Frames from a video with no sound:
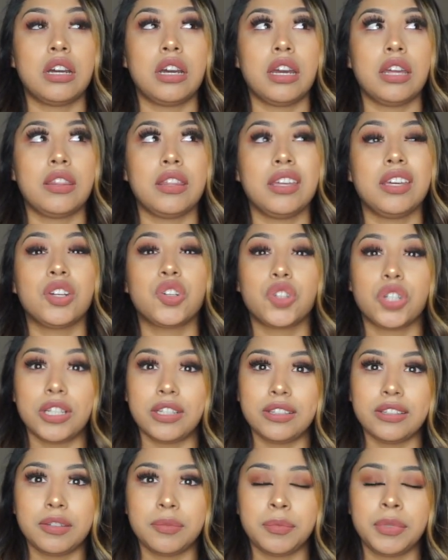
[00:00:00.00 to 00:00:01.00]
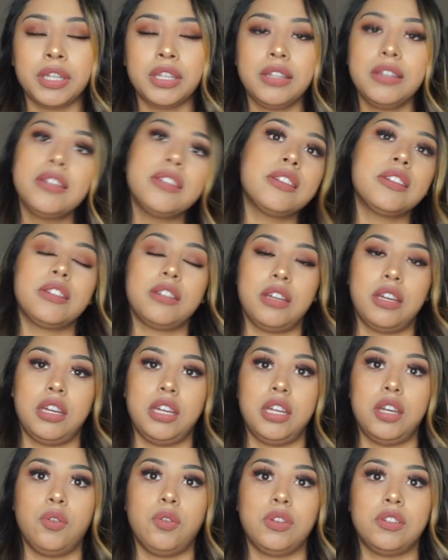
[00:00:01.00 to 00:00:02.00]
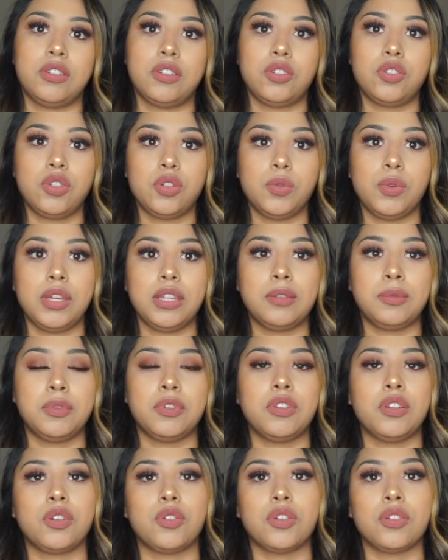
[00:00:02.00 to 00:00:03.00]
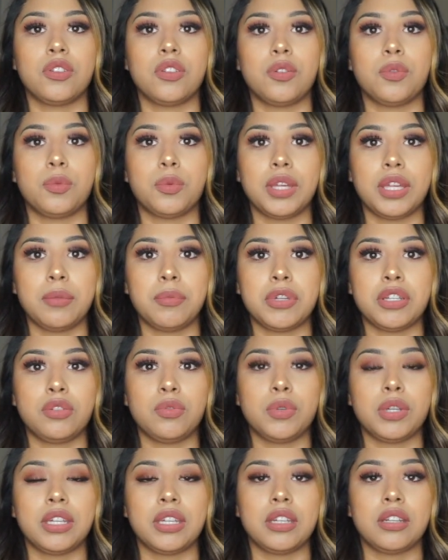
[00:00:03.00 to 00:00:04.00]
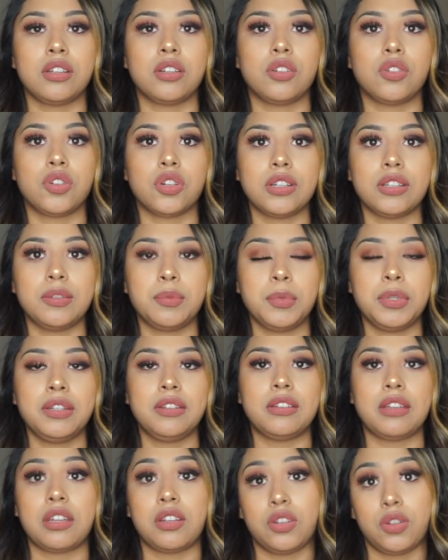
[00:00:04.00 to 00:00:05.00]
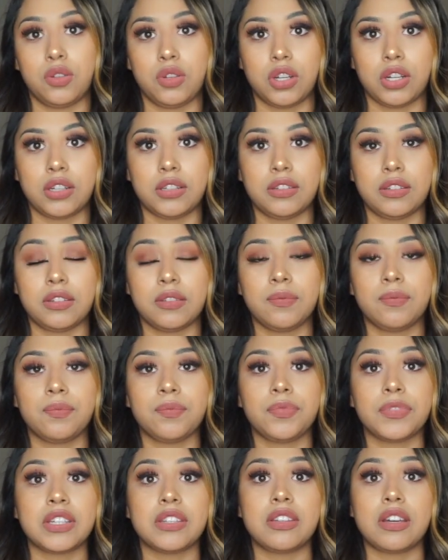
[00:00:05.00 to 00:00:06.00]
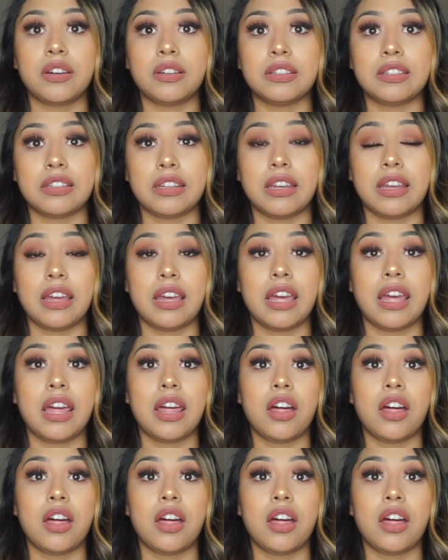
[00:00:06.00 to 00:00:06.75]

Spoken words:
I think, Christmas. It was the 2 weeks, the week between Christmas and New Year's. That was it.